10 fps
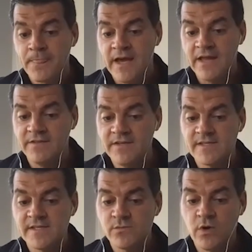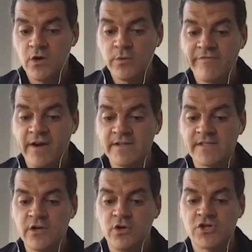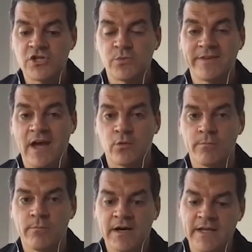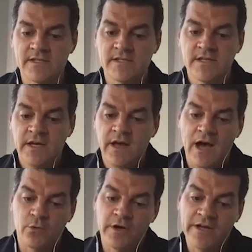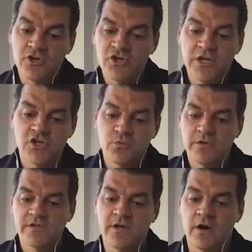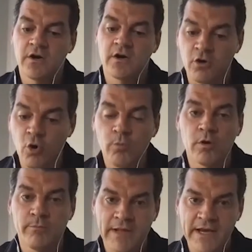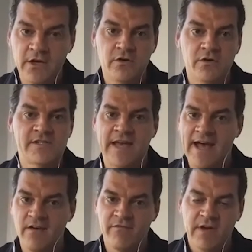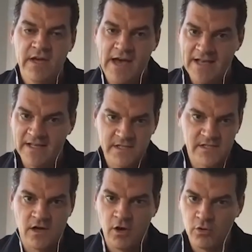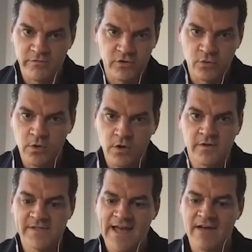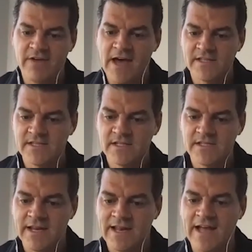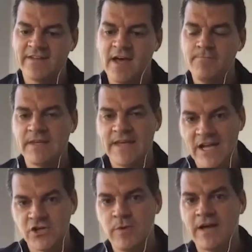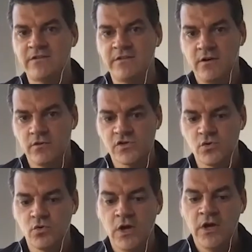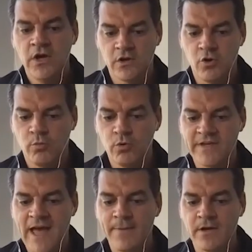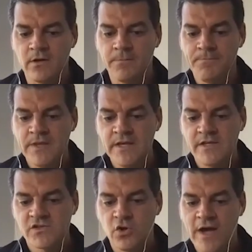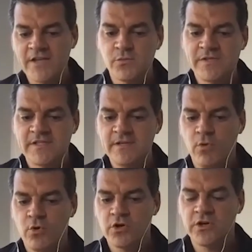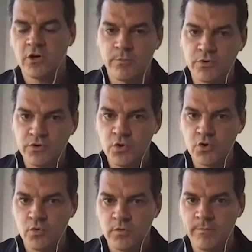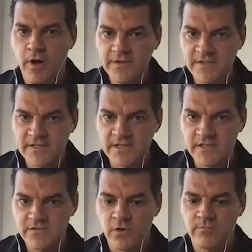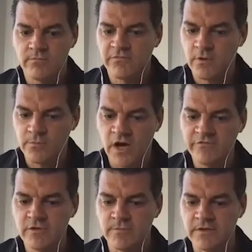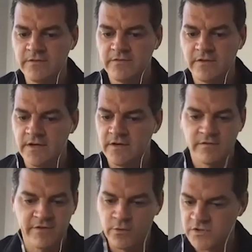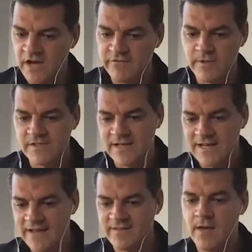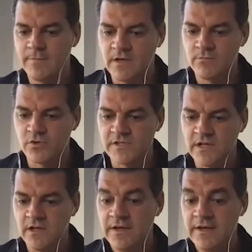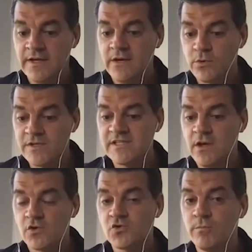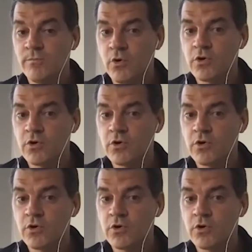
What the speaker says: And this is where we find synergies with our markets. Our energy issuers are global players. They have assets all over the world. They have assets in LATAM. They attract also global capital. So as we see more carbon neutral policies from government, various governments in LATAM and in Brazil, we see also more